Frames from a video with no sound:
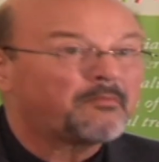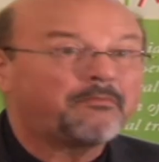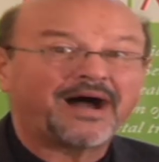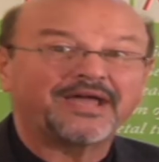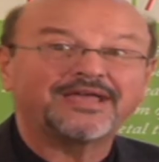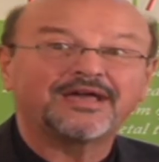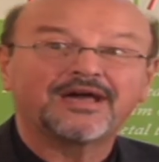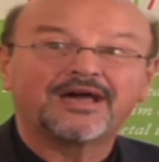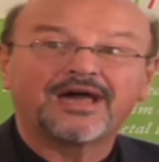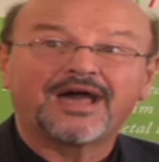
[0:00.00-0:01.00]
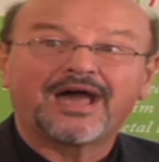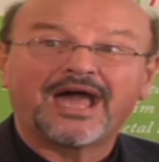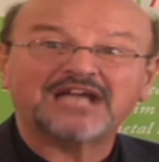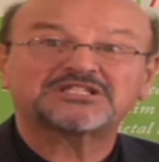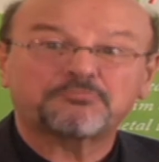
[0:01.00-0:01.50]
by
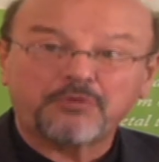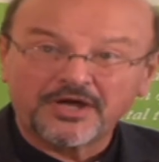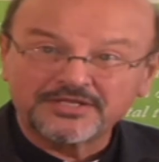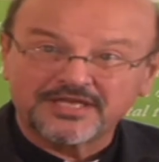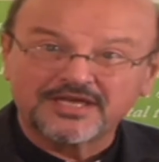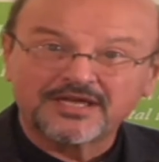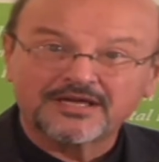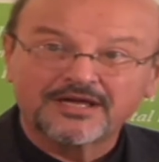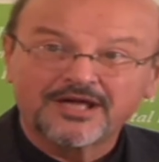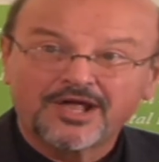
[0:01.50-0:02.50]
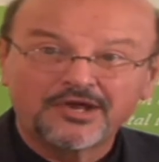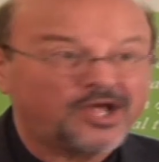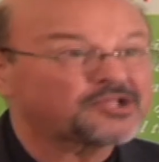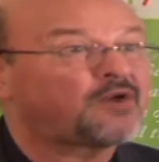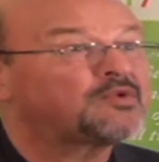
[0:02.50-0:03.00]
exploiting
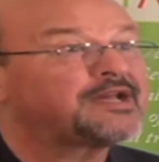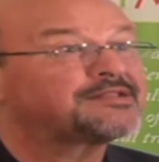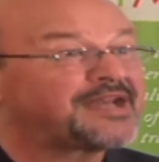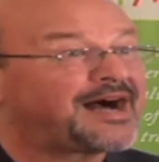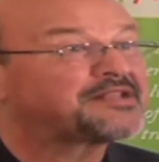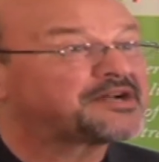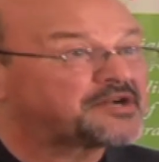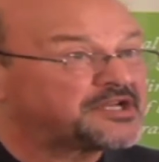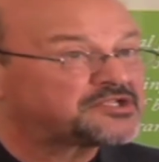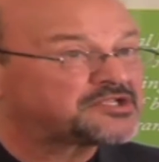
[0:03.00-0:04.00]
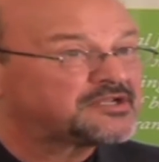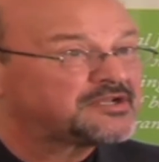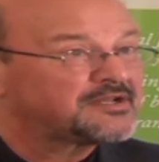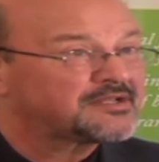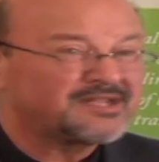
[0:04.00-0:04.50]
not only the other rich.
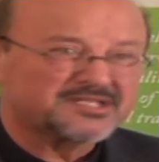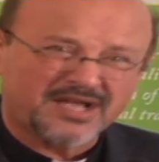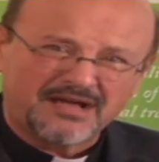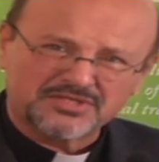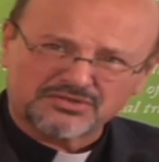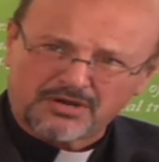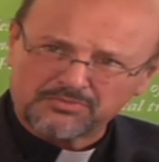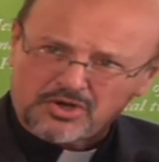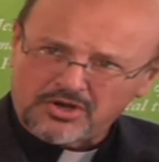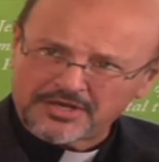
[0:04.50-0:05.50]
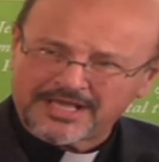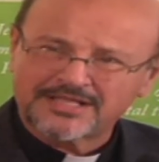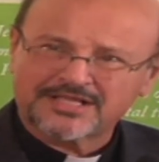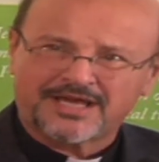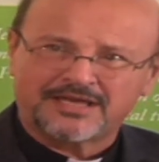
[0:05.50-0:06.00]
This comes from
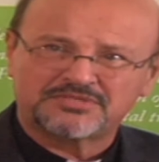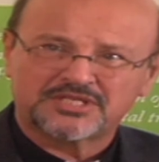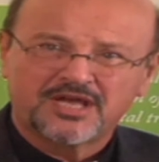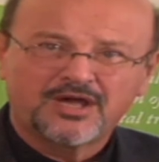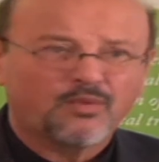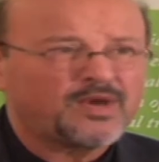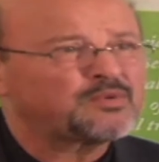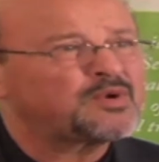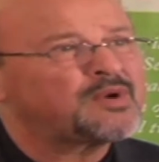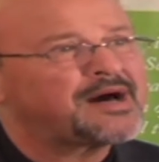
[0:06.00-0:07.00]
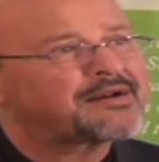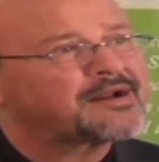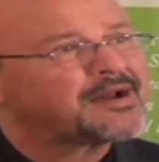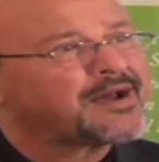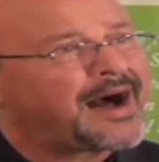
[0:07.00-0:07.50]
colonial times when we
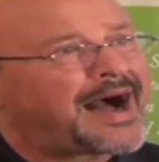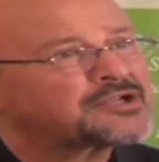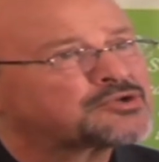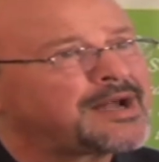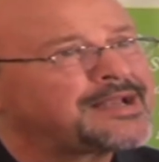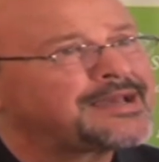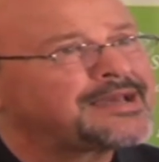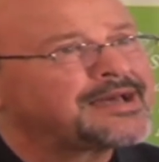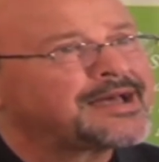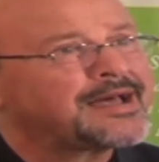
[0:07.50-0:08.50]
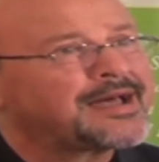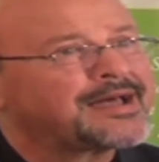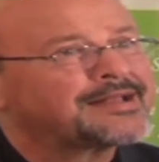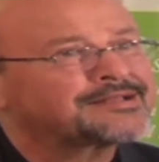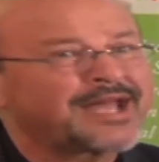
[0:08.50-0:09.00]
were actually
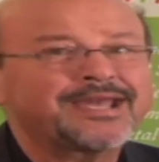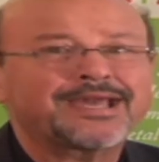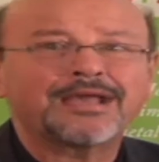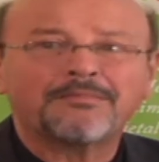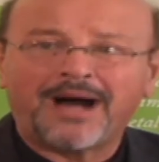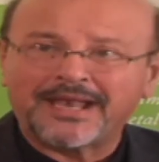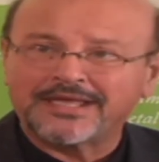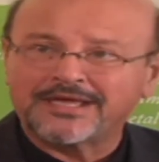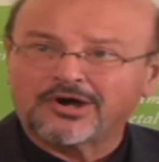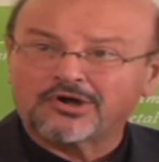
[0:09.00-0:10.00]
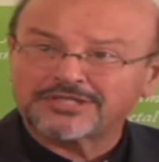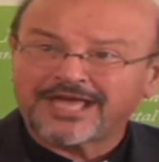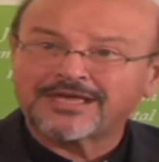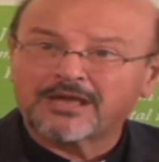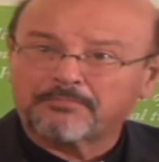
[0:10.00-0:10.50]
taking money or
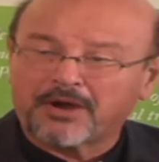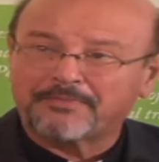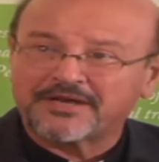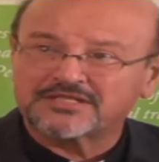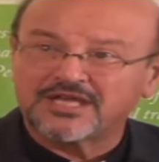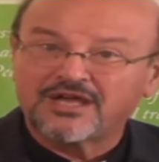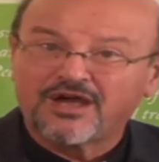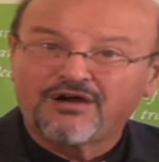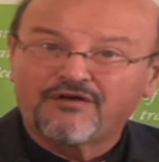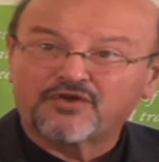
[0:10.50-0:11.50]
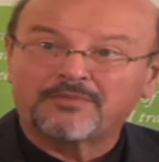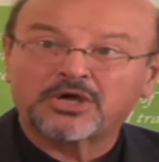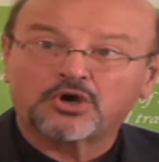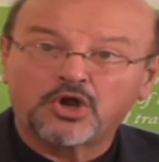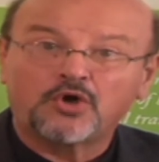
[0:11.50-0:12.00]
taking property from
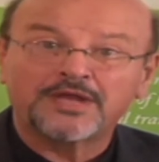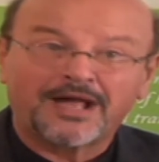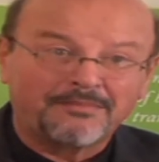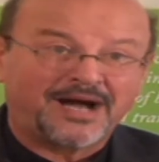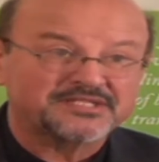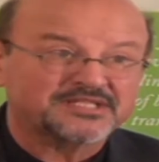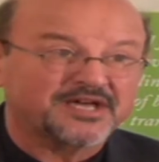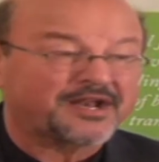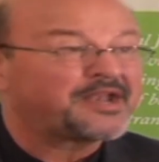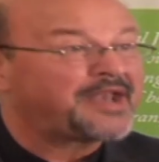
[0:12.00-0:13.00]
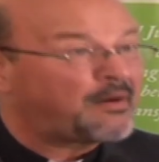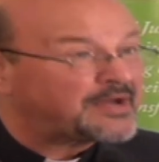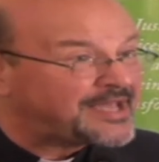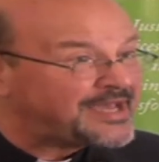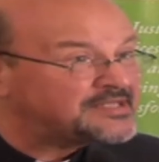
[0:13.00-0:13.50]
a colonial master.
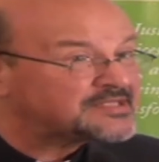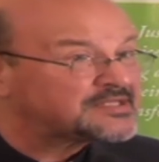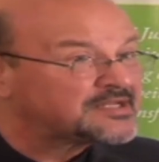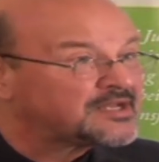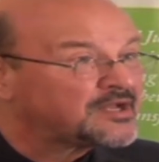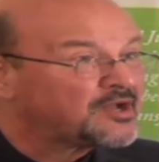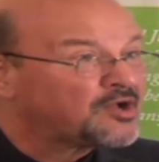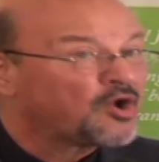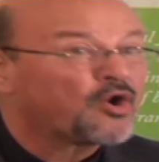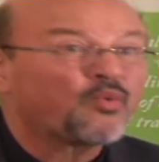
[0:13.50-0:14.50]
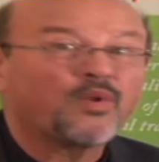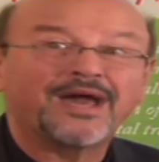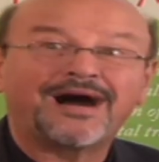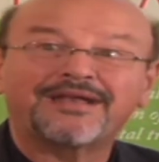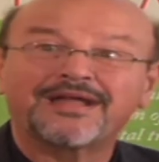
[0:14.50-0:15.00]
Nowadays,
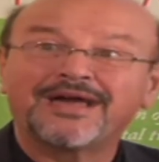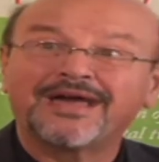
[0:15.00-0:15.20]
we are